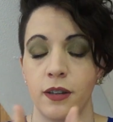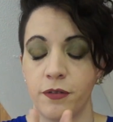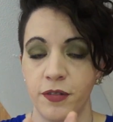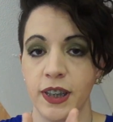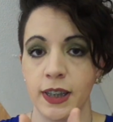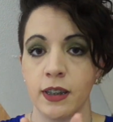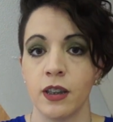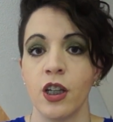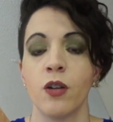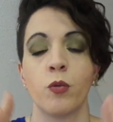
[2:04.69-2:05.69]
fin,
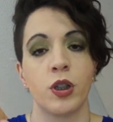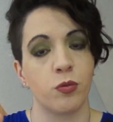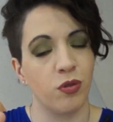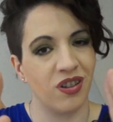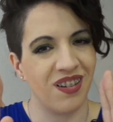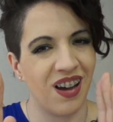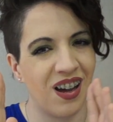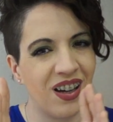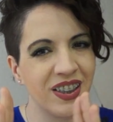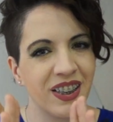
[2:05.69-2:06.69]
which will
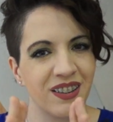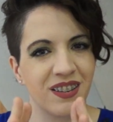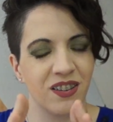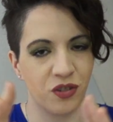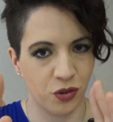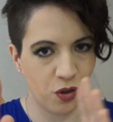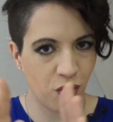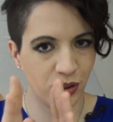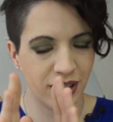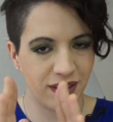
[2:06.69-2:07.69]
hug it to
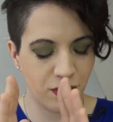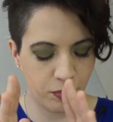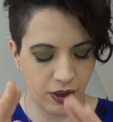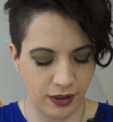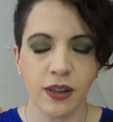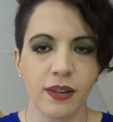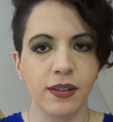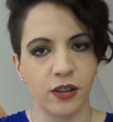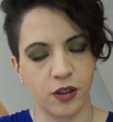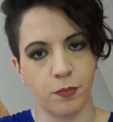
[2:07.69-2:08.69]
hold it in place. This is